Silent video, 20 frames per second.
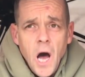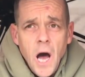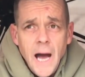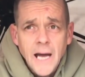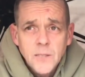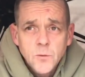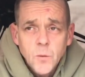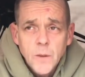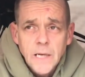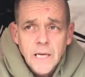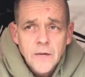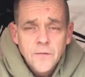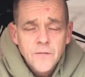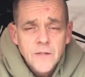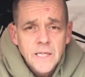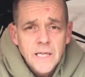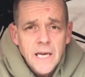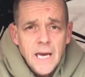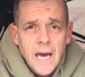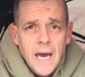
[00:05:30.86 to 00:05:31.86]
As we
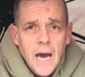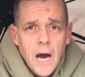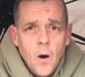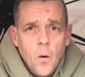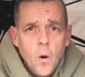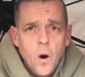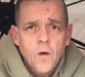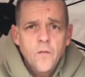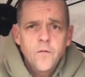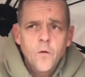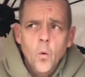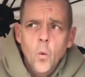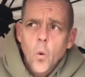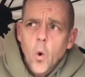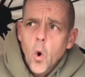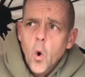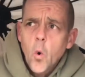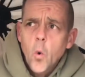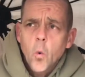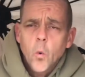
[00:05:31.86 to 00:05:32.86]
lifted it out, I thought,
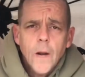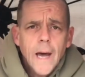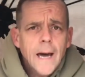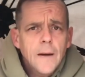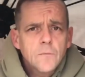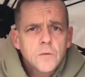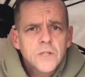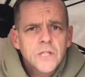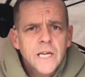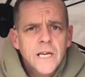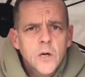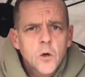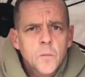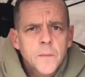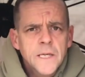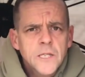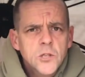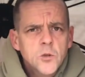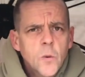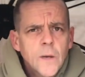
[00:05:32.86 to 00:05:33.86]
oh, that was a little
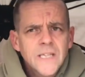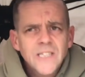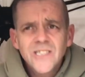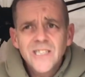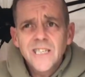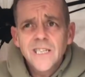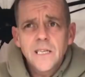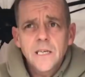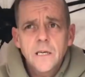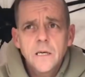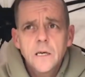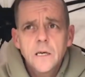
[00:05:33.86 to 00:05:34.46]
bit twingy.